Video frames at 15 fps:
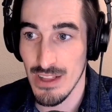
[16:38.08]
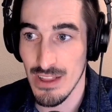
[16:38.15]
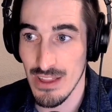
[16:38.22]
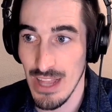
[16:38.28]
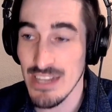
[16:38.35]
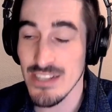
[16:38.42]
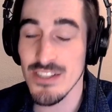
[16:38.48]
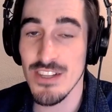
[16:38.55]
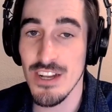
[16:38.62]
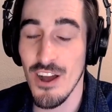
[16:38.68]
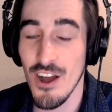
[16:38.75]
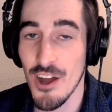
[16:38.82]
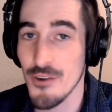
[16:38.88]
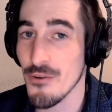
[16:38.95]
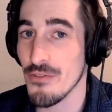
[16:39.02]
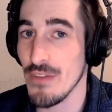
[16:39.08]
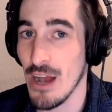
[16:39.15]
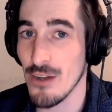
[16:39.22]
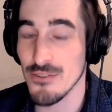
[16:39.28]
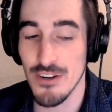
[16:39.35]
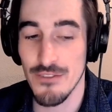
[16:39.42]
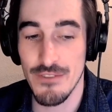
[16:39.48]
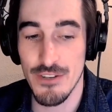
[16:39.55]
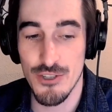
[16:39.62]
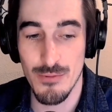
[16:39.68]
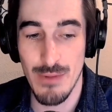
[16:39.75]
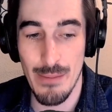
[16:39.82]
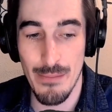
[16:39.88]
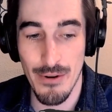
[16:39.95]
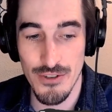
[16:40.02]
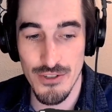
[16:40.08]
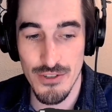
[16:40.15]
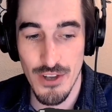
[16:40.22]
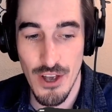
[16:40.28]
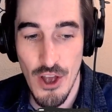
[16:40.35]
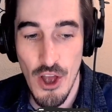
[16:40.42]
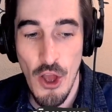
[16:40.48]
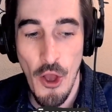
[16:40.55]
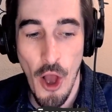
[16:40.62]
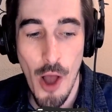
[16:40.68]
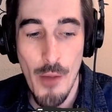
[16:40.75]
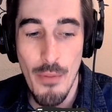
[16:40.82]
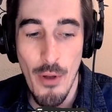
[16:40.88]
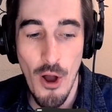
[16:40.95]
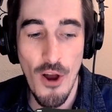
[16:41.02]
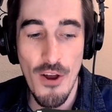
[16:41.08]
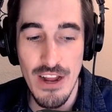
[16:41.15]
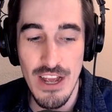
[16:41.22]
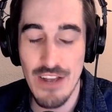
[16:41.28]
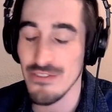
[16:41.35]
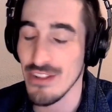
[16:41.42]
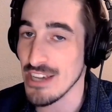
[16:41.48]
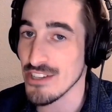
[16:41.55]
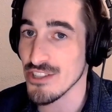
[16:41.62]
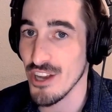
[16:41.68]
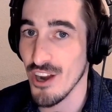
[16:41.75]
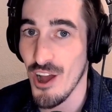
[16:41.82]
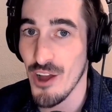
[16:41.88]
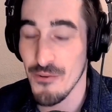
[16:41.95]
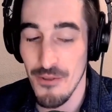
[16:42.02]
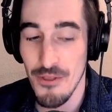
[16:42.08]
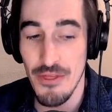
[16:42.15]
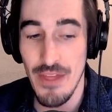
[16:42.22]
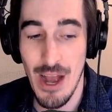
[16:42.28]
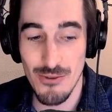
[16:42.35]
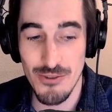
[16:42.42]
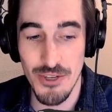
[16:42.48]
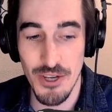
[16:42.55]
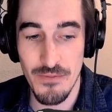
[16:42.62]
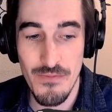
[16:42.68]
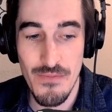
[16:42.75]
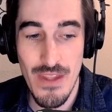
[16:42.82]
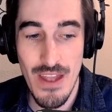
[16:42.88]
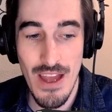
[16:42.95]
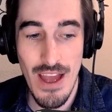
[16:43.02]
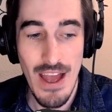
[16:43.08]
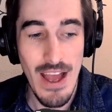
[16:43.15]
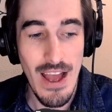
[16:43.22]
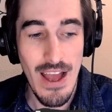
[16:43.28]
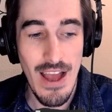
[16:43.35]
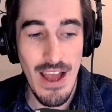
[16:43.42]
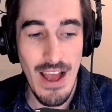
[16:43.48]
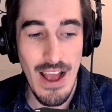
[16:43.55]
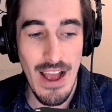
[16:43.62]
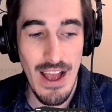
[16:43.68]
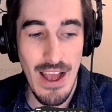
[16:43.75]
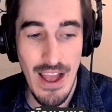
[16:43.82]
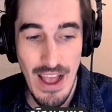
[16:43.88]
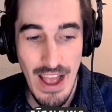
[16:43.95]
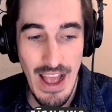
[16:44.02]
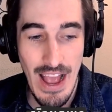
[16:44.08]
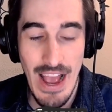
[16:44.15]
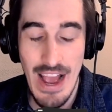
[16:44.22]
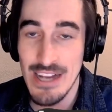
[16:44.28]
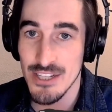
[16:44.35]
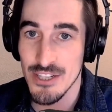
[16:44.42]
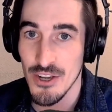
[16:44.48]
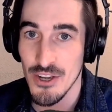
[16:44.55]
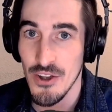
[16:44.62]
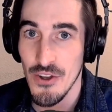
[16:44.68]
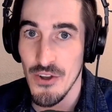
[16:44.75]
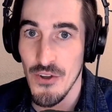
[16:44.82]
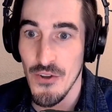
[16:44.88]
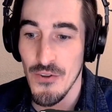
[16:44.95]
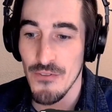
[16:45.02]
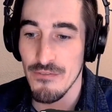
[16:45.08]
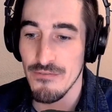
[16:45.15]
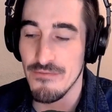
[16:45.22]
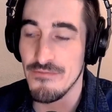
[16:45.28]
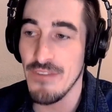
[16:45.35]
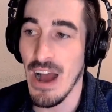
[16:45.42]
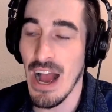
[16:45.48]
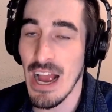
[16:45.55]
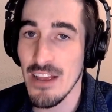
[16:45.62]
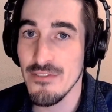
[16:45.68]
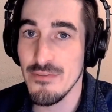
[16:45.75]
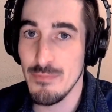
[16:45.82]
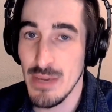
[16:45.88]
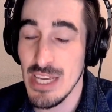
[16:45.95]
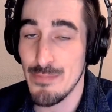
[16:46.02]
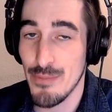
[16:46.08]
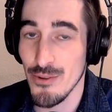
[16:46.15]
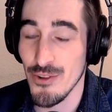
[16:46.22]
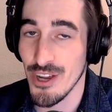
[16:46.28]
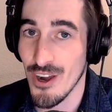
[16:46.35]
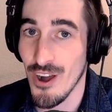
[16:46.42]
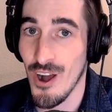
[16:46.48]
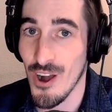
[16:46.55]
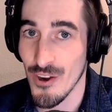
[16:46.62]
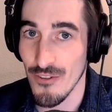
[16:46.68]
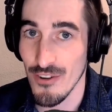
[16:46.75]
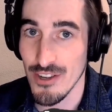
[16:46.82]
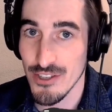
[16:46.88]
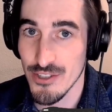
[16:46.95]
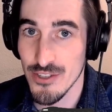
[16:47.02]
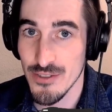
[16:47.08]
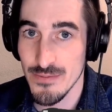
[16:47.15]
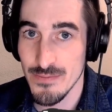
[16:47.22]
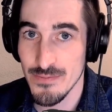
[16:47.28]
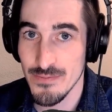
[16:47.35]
Less than 100,000 official members. A party of less than 100,000 has 5 people in Congress